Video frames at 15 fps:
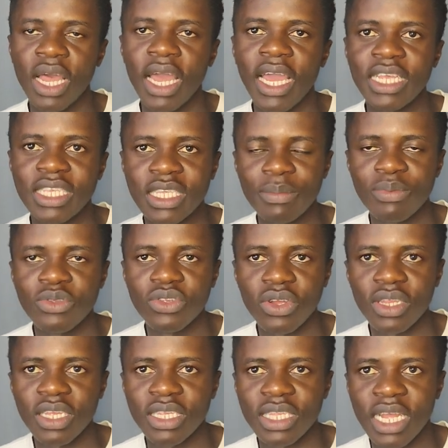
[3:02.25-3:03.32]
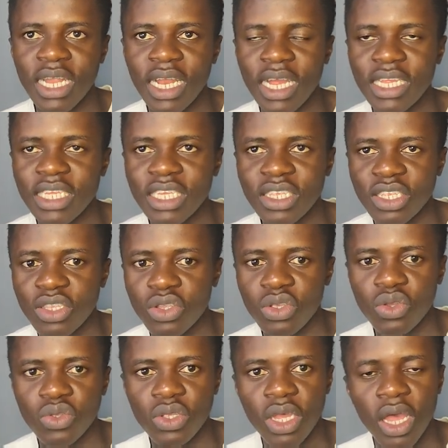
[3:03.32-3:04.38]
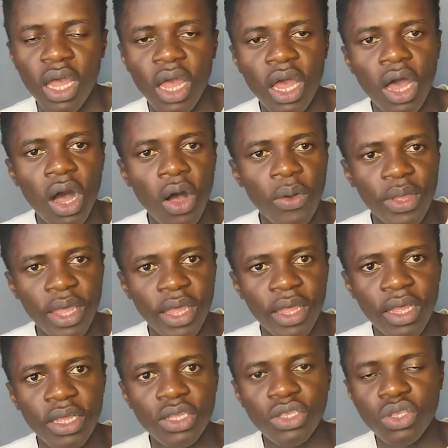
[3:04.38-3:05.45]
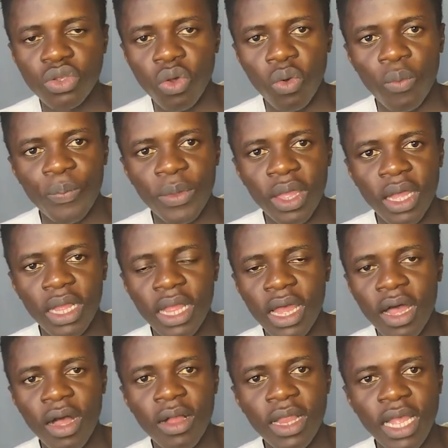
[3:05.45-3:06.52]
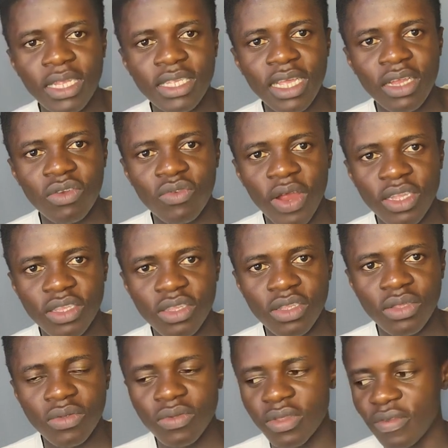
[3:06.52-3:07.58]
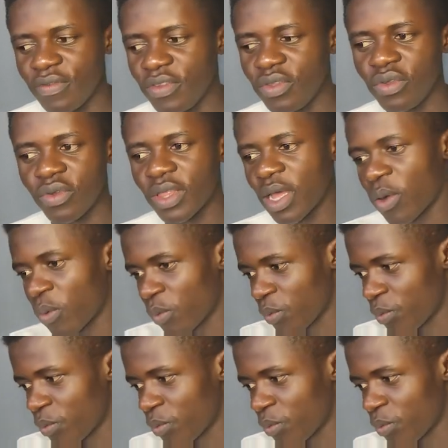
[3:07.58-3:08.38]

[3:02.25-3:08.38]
It's simple to understand and easy to use. Okay, so let's get right into the video now.